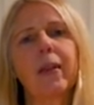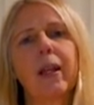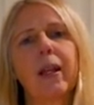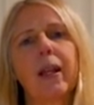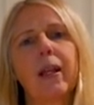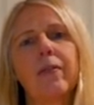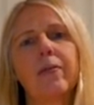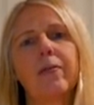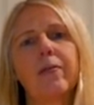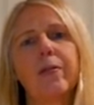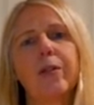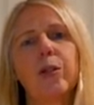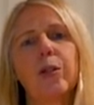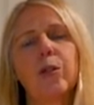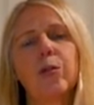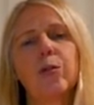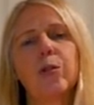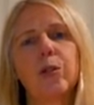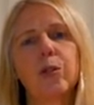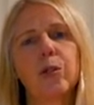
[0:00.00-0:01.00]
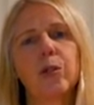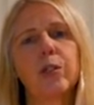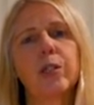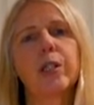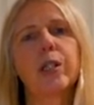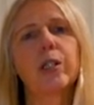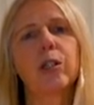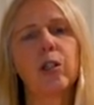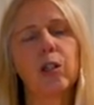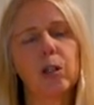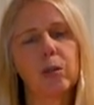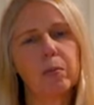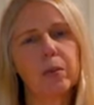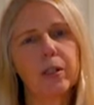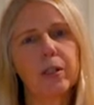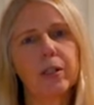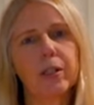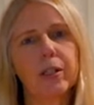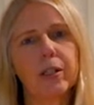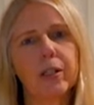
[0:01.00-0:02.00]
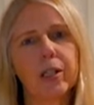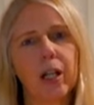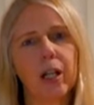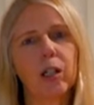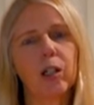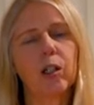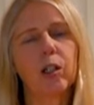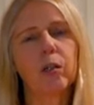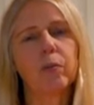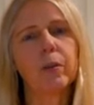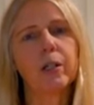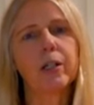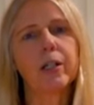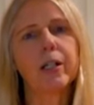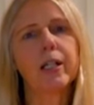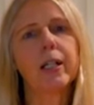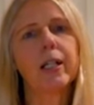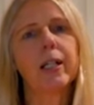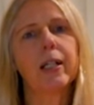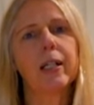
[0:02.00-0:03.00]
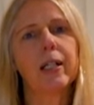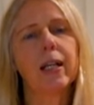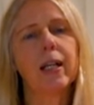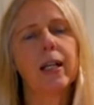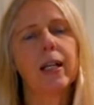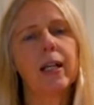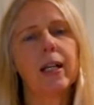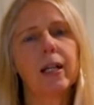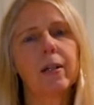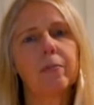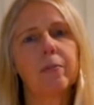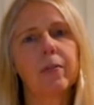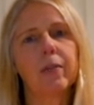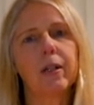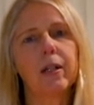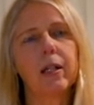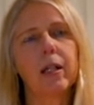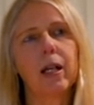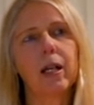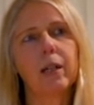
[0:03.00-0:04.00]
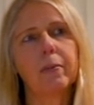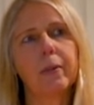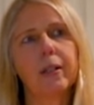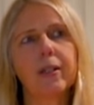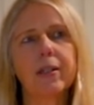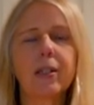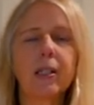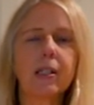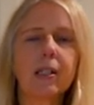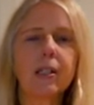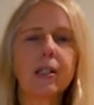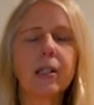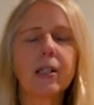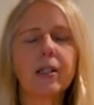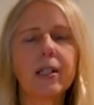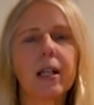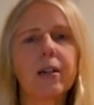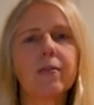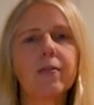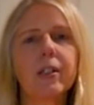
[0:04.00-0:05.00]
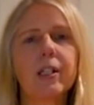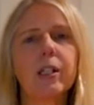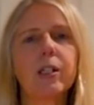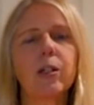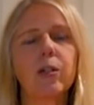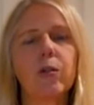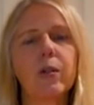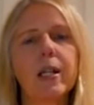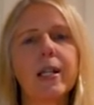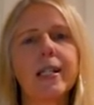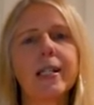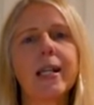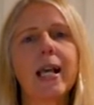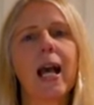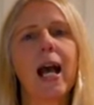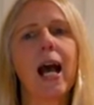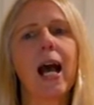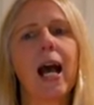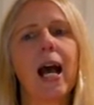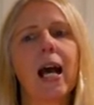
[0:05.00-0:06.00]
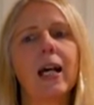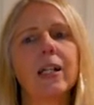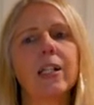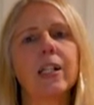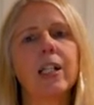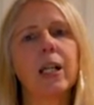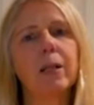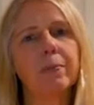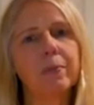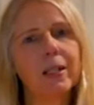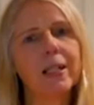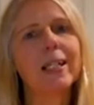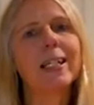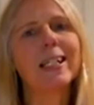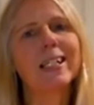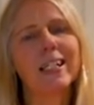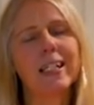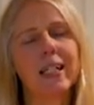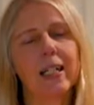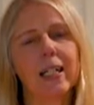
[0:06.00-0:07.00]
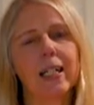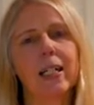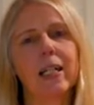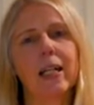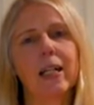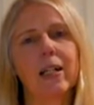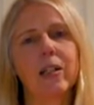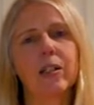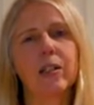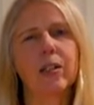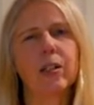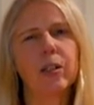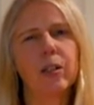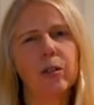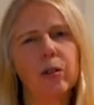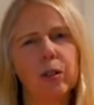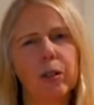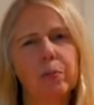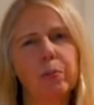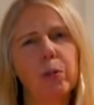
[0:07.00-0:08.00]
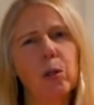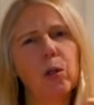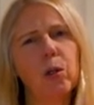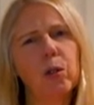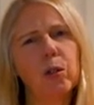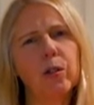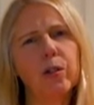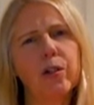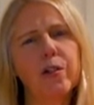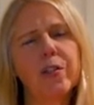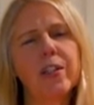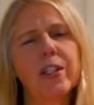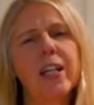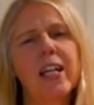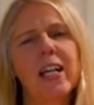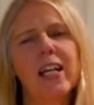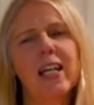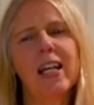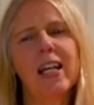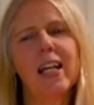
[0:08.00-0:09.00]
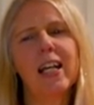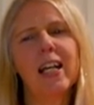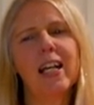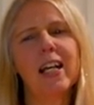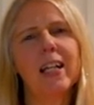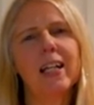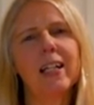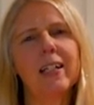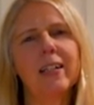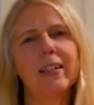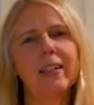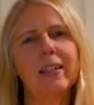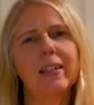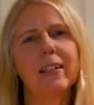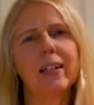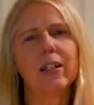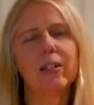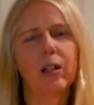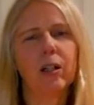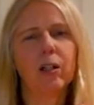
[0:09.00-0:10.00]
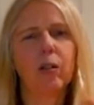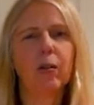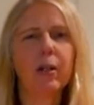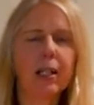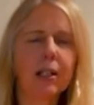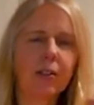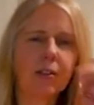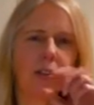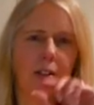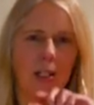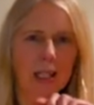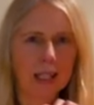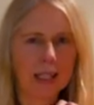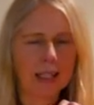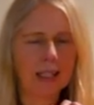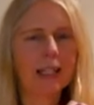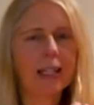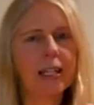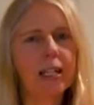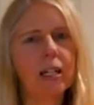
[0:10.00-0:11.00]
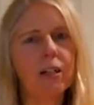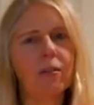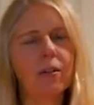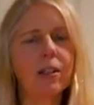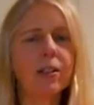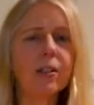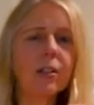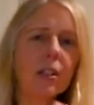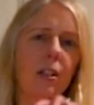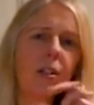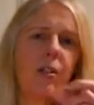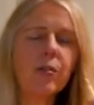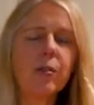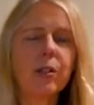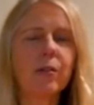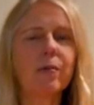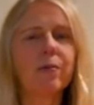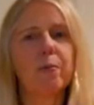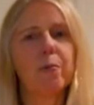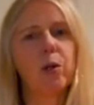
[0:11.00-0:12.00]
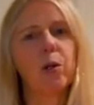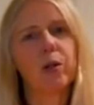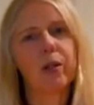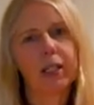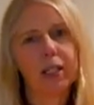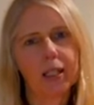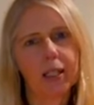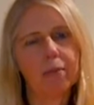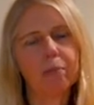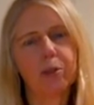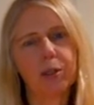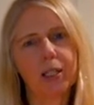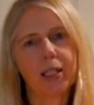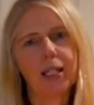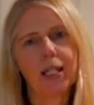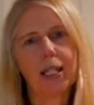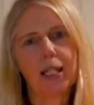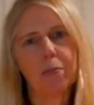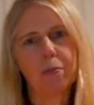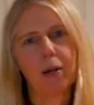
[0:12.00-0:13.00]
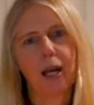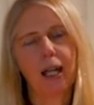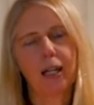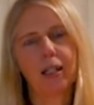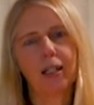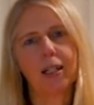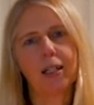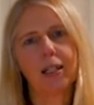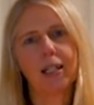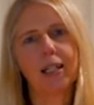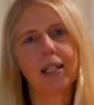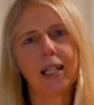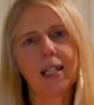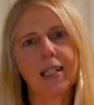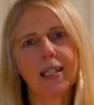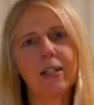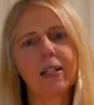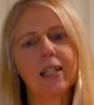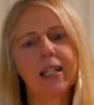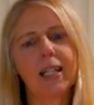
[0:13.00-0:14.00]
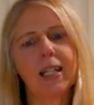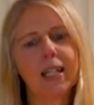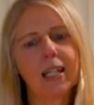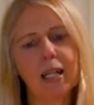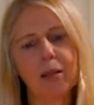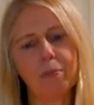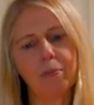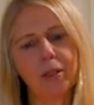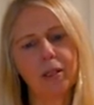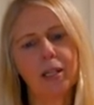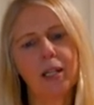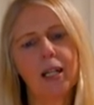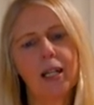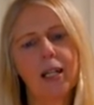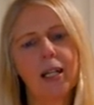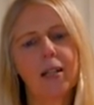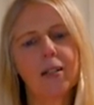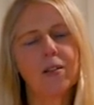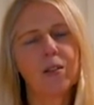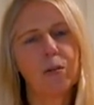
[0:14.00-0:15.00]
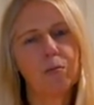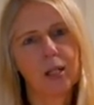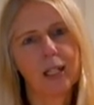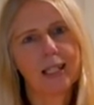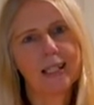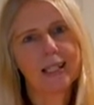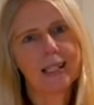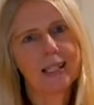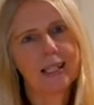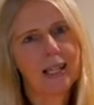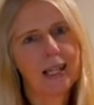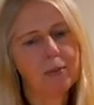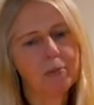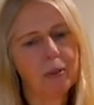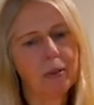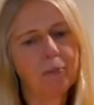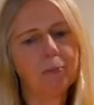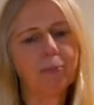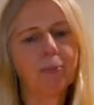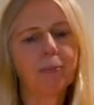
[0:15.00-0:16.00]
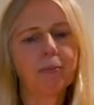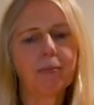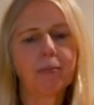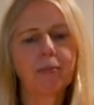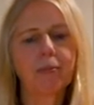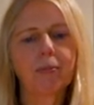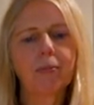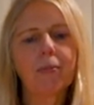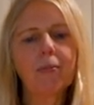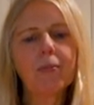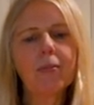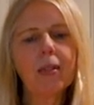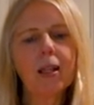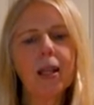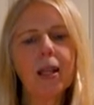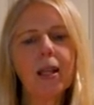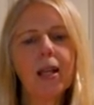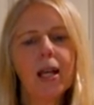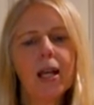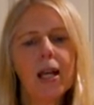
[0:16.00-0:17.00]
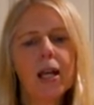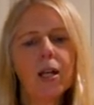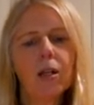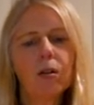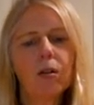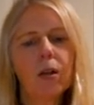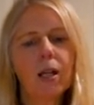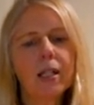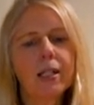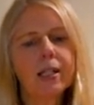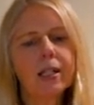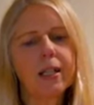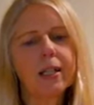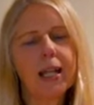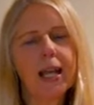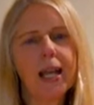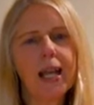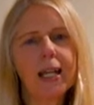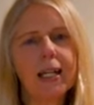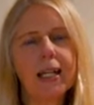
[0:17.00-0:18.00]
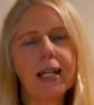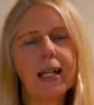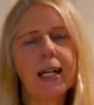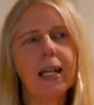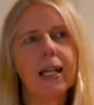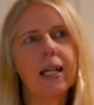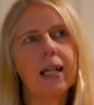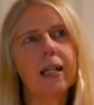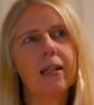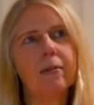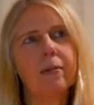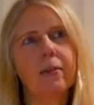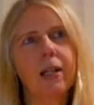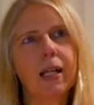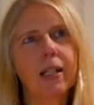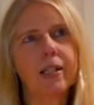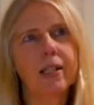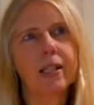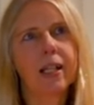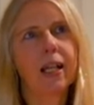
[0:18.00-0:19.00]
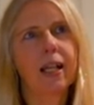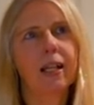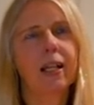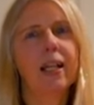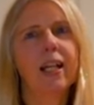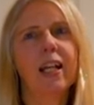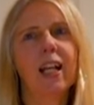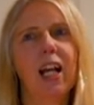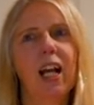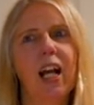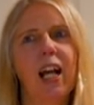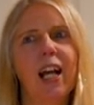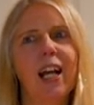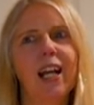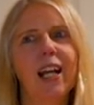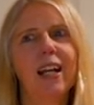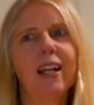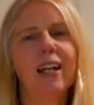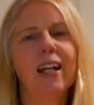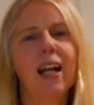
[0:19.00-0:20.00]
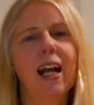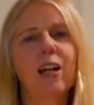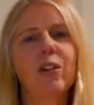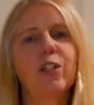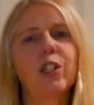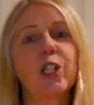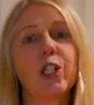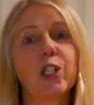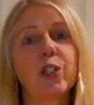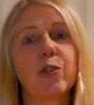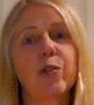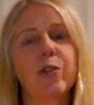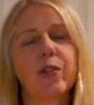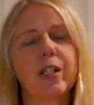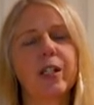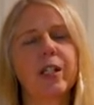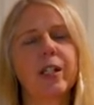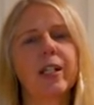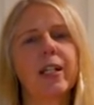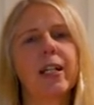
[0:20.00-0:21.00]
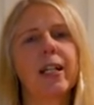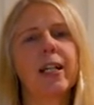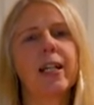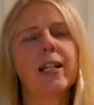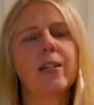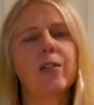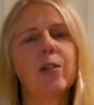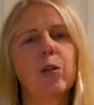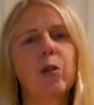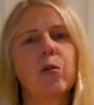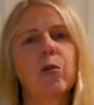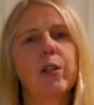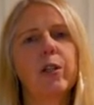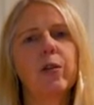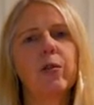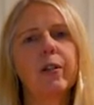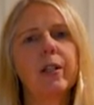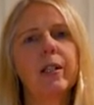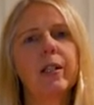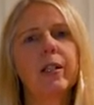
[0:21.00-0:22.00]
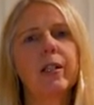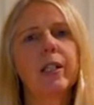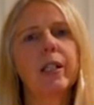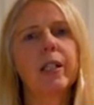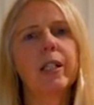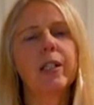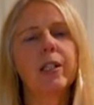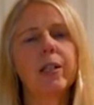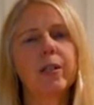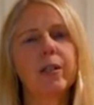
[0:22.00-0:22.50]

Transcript: if you store it in a cupboard, dark cupboard, at about 16, 17 degrees, and keep the lid tightly on it. The pores, they're not great because they're letting the air in, so you can use it for pouring and then put the lid back on, and that's how you keep it somewhat stable. Grant. Then next thing, how to choose it. So you're in the